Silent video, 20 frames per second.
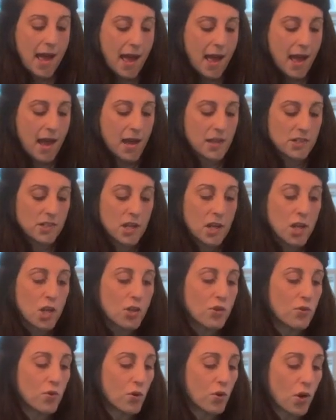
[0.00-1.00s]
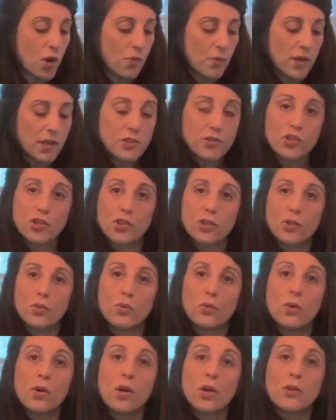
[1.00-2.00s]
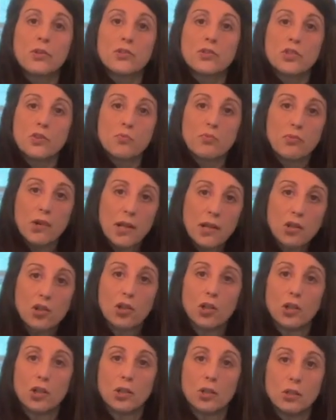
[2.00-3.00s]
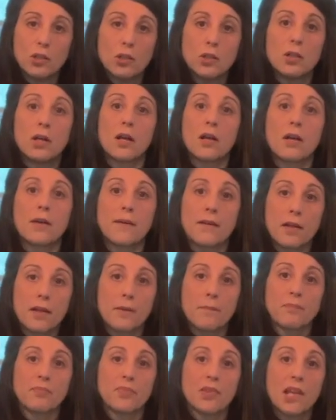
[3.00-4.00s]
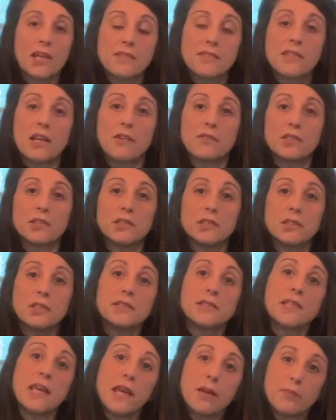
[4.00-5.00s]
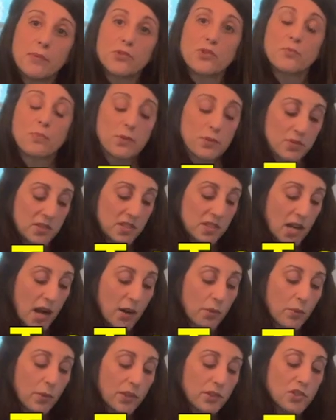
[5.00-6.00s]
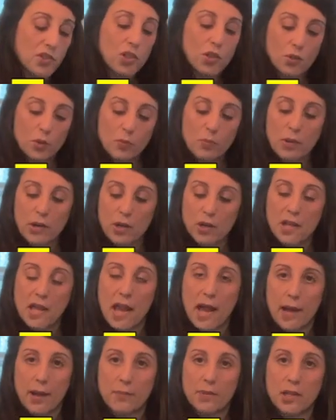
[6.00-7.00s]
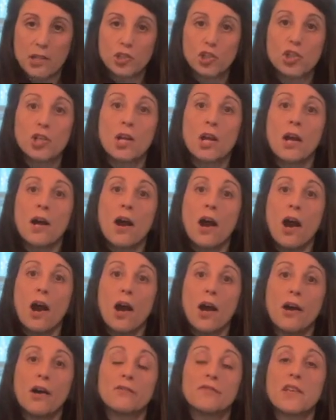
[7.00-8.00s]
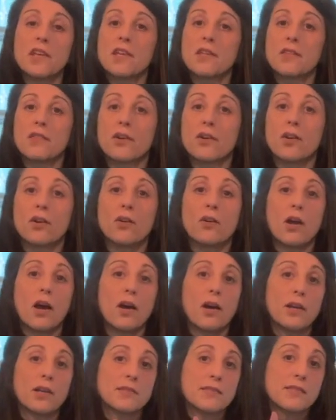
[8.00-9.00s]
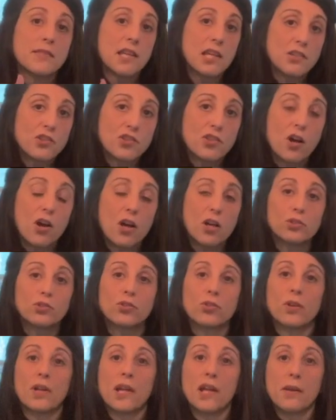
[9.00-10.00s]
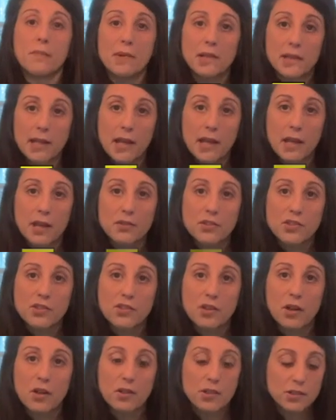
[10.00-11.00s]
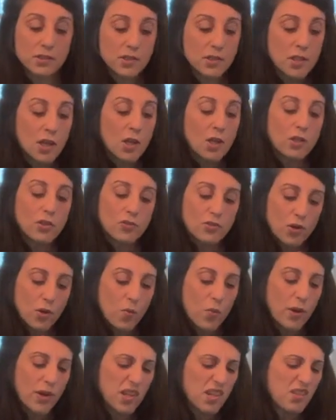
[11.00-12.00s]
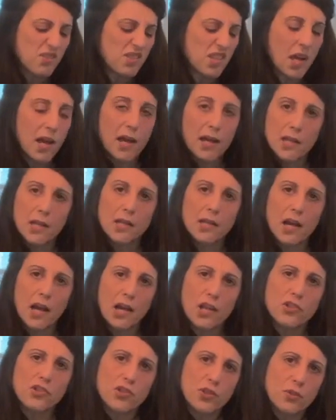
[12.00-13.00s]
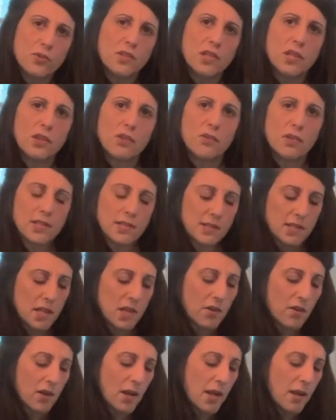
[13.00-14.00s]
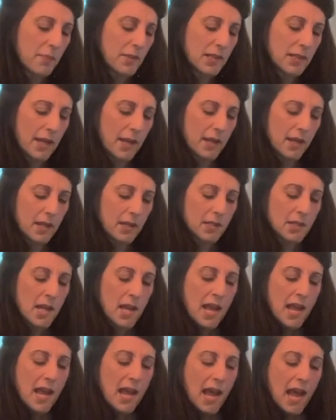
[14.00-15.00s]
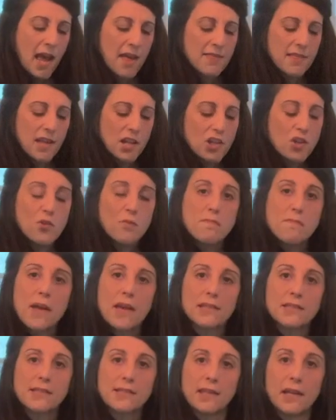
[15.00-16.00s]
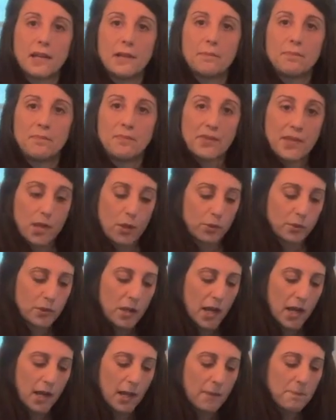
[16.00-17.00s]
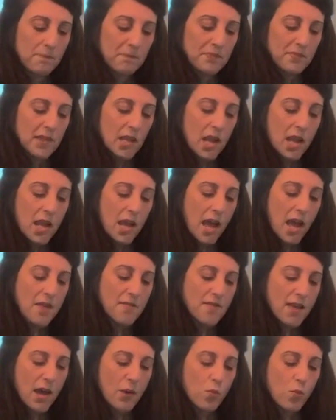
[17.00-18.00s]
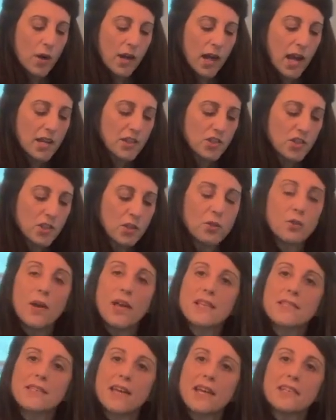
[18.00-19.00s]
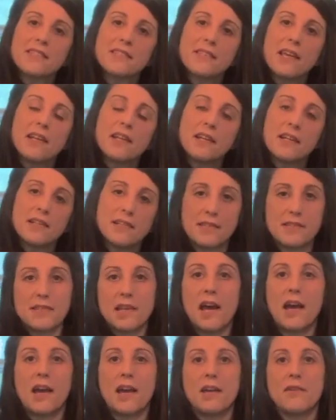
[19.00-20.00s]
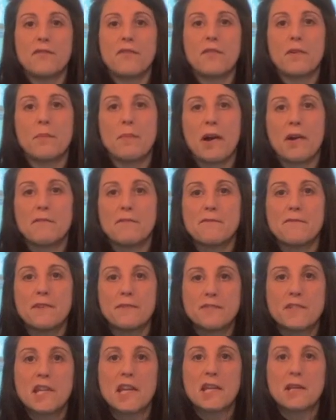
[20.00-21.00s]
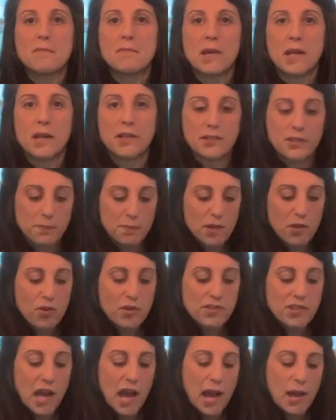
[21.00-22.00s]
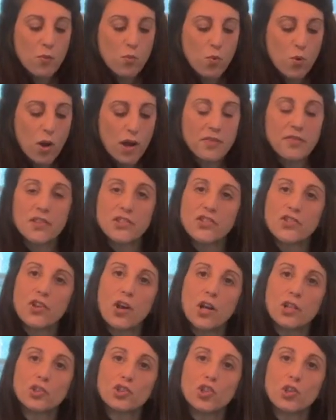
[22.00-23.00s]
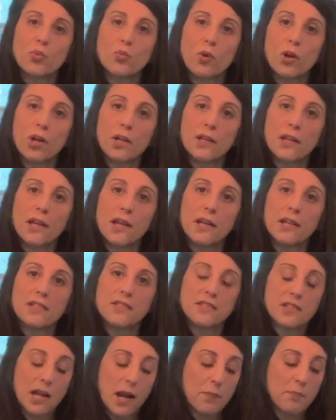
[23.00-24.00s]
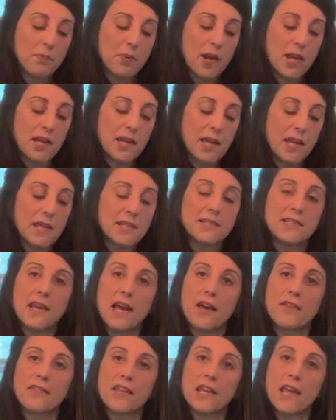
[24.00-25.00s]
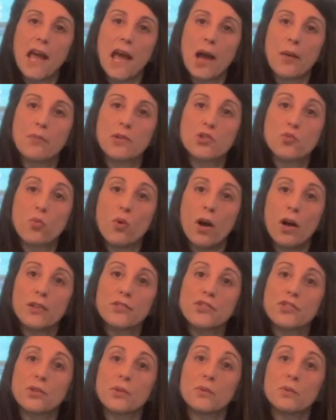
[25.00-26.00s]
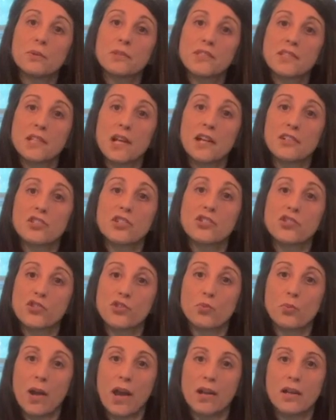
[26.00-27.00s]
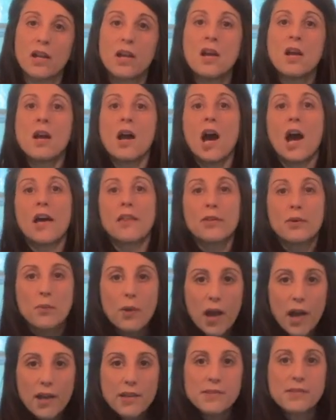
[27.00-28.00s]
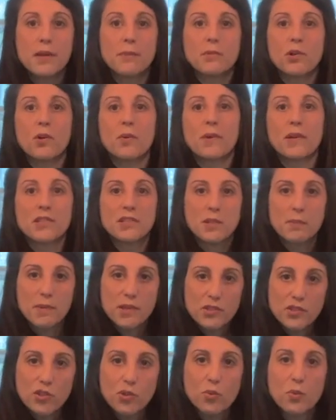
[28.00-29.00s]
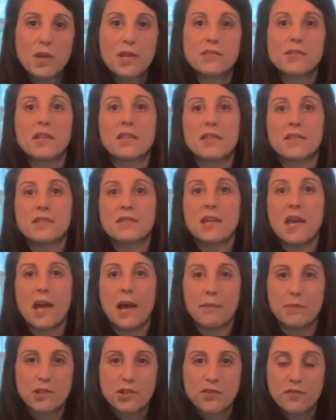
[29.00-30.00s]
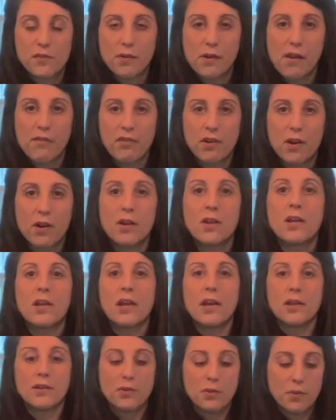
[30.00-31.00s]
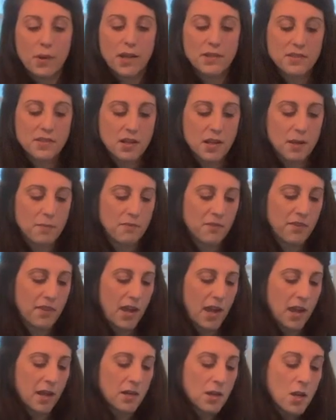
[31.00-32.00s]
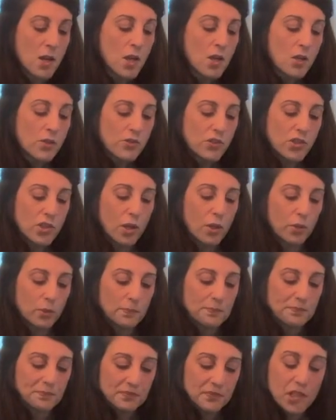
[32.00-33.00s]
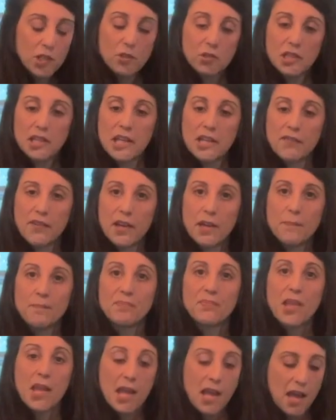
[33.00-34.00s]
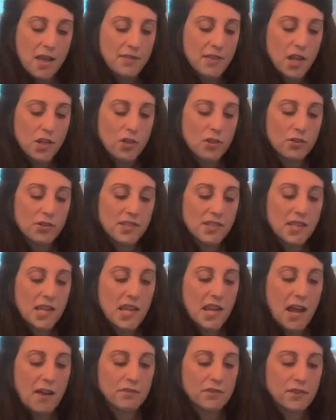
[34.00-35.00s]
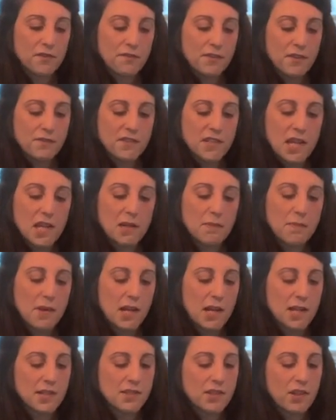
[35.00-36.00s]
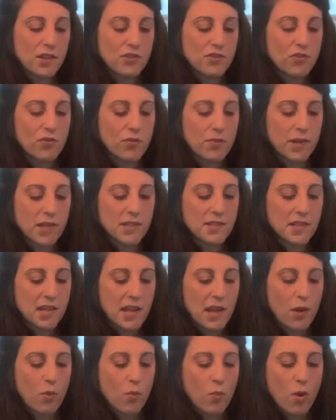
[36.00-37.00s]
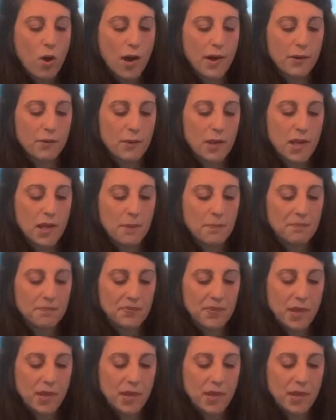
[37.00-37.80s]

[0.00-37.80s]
And you're going to sprinkle several tablespoons, start with two per cabbage, of either uh, sea salt or Himalayan salts. You don't want to use iodized. Use either a sea or a Himalayan. And then you mix it, okay? And then what I do is I set it aside for about 15 minutes because I want the salt to work in and start breaking down the cabbage wall so it will start to sweat. Otherwise, I'm going to be squeezing this cabbage forever, and who has time for that? So you leave it, and then you'll see after 15 minutes, it's going to get watery.